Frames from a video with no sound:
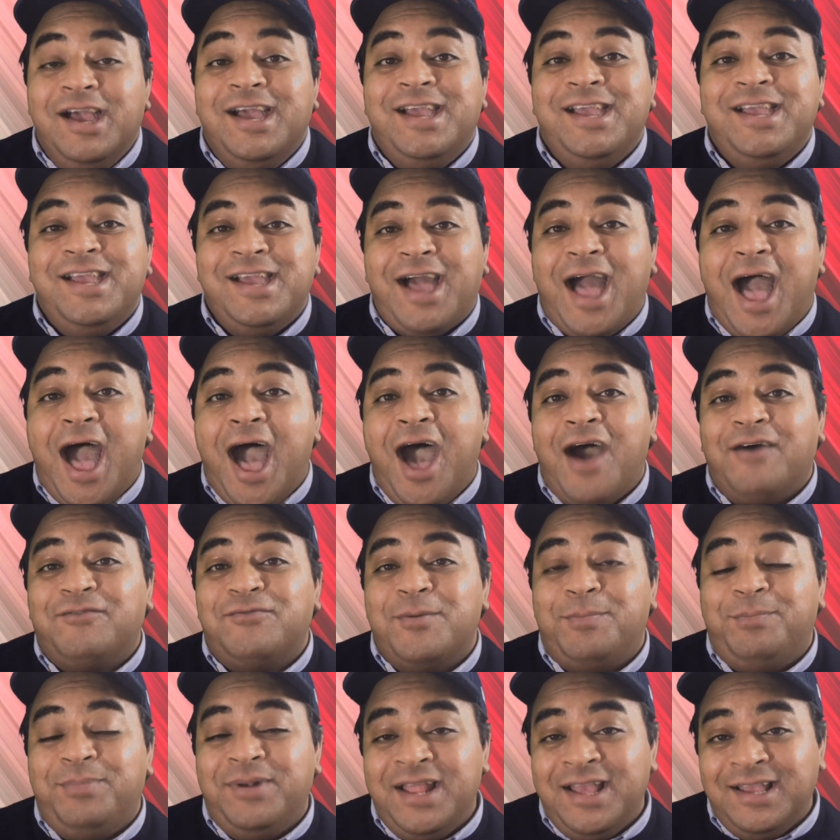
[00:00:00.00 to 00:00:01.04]
Here are
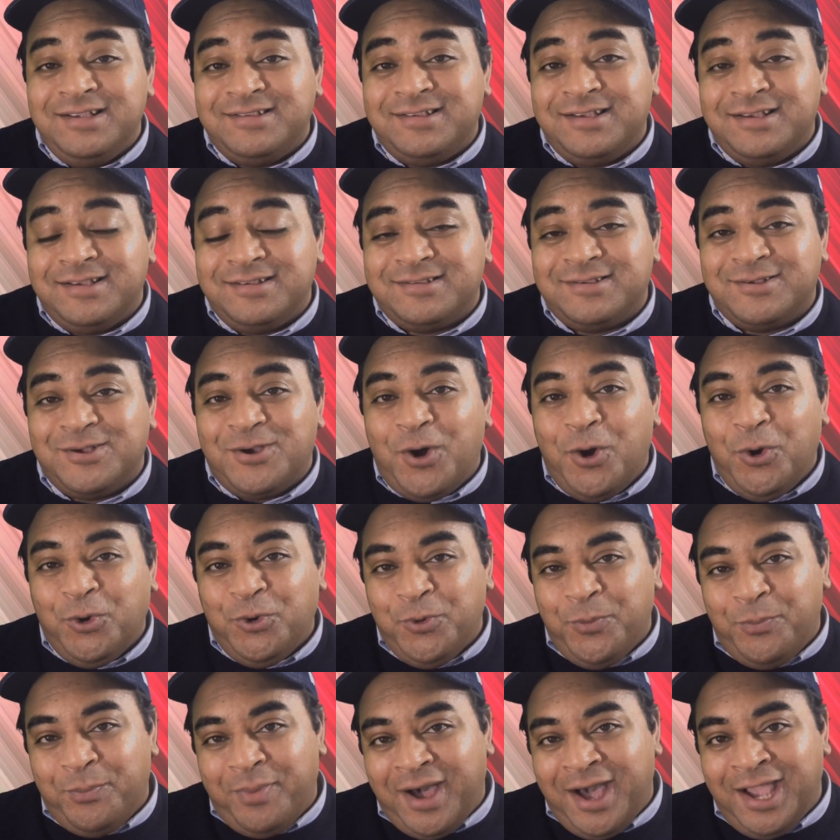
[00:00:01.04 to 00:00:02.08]
the places
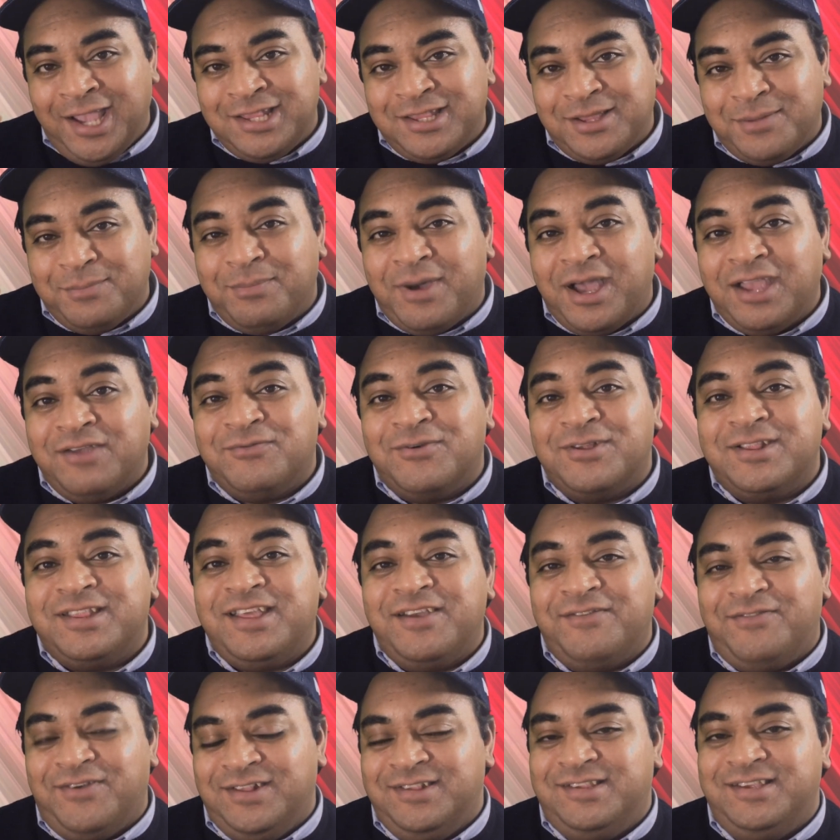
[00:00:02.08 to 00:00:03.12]
occupied by the
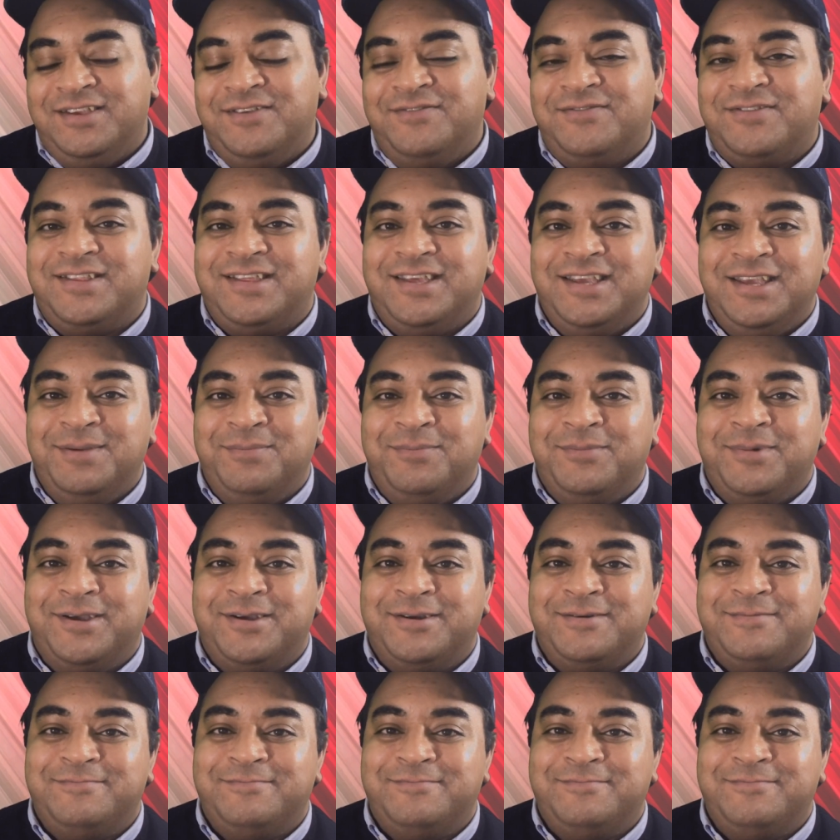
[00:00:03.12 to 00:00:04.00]
defensive team.